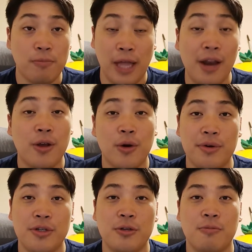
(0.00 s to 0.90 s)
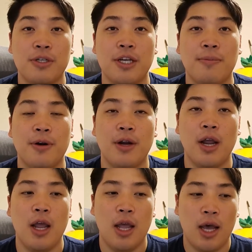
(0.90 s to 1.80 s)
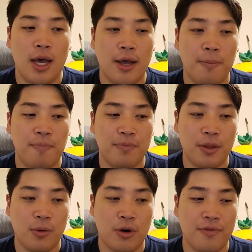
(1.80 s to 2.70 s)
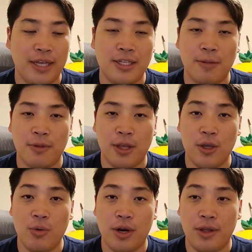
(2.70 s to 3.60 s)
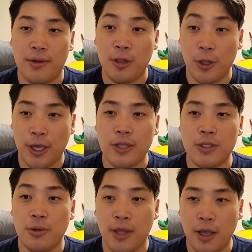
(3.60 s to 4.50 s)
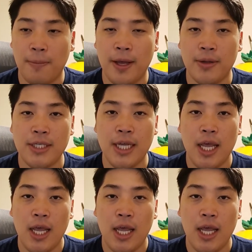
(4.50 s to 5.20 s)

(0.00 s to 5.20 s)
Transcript: planning on going to Super Summer, um, or if that's something that you want to look into, think about.